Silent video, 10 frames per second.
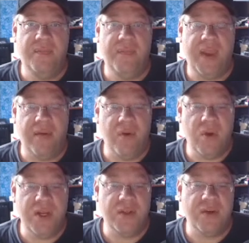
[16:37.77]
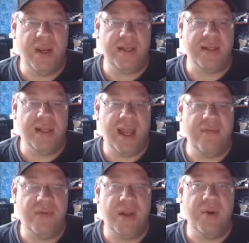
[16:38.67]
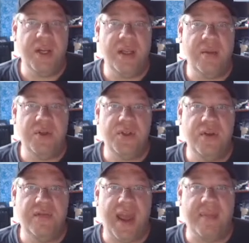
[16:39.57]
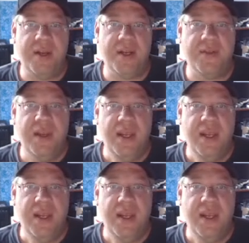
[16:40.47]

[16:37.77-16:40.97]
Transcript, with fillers: Everyone has a right to life, liberty, and the pursuit of happiness.